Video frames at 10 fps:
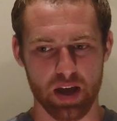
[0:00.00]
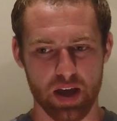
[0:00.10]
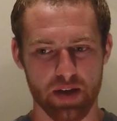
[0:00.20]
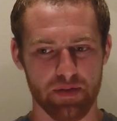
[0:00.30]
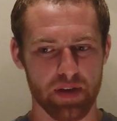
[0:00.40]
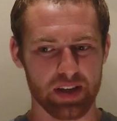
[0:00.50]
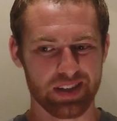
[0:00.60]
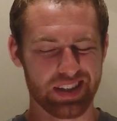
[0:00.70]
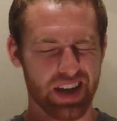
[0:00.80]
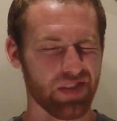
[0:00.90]
FS
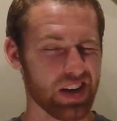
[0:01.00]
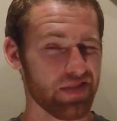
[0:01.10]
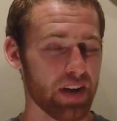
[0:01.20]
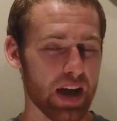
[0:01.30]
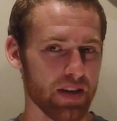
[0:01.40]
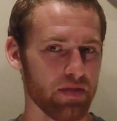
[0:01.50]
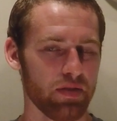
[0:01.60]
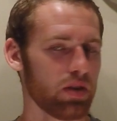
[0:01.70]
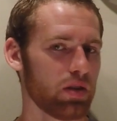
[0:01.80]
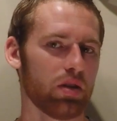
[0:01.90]
75.
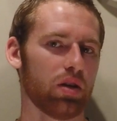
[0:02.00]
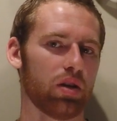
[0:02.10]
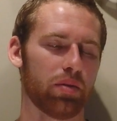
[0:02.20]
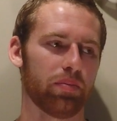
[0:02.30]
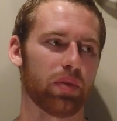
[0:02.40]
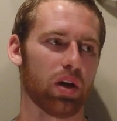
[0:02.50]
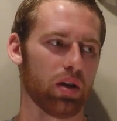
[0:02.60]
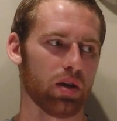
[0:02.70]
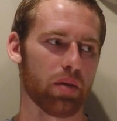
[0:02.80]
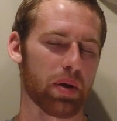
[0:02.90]
I
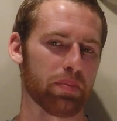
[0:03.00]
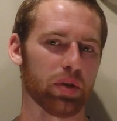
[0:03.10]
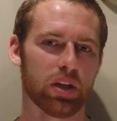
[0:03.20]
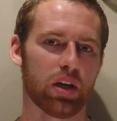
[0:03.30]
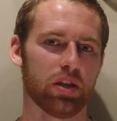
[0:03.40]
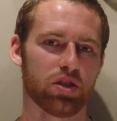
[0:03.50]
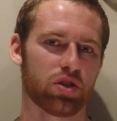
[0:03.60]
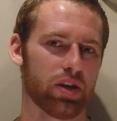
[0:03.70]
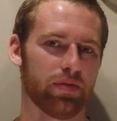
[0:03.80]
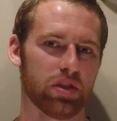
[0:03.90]
might put that on the
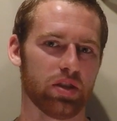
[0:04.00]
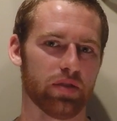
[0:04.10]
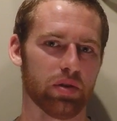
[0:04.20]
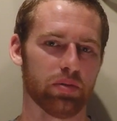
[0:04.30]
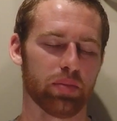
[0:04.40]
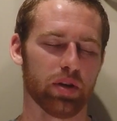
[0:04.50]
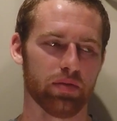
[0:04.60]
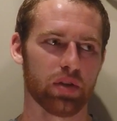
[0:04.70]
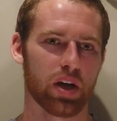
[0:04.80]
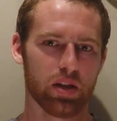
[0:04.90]
screen if it's different, but
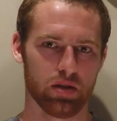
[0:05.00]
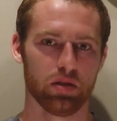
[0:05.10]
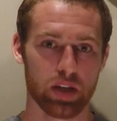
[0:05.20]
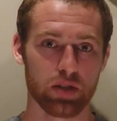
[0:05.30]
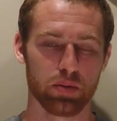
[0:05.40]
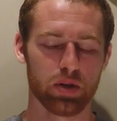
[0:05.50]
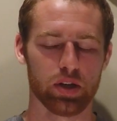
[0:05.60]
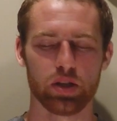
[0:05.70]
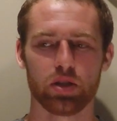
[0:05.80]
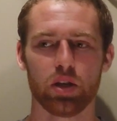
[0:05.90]
if not, that's what it
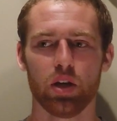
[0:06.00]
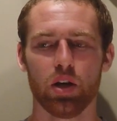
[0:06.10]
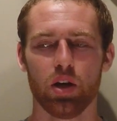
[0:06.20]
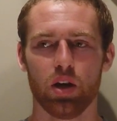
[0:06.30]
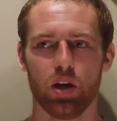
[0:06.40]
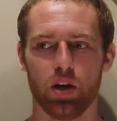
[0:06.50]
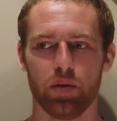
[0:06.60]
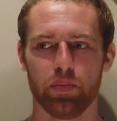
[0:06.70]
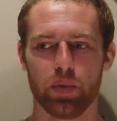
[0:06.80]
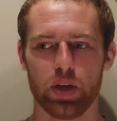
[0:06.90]
is.
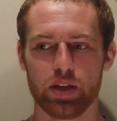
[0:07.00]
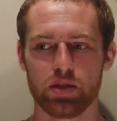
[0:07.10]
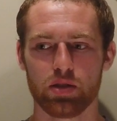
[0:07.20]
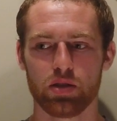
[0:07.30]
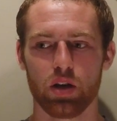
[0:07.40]
It's